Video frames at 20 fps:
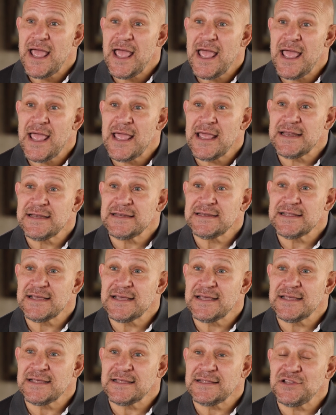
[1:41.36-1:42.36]
And
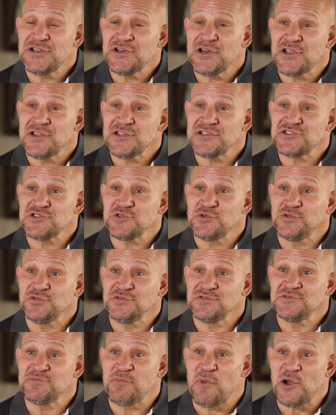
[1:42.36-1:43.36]
the
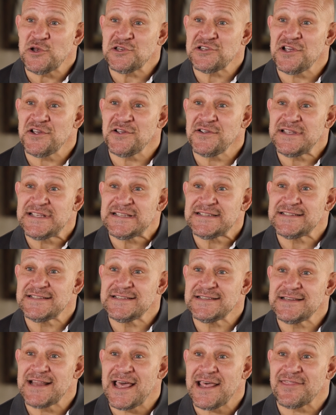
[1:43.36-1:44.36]
school's motto
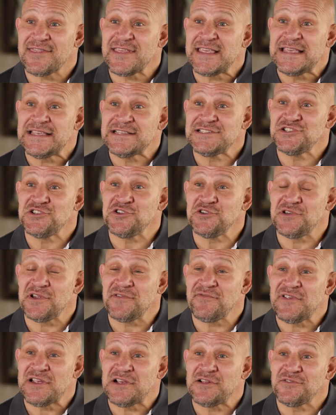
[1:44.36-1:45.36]
is nothing is too
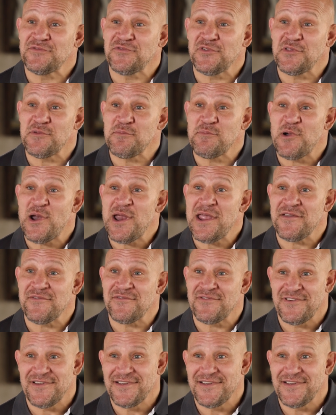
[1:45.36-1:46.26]
difficult for the brave.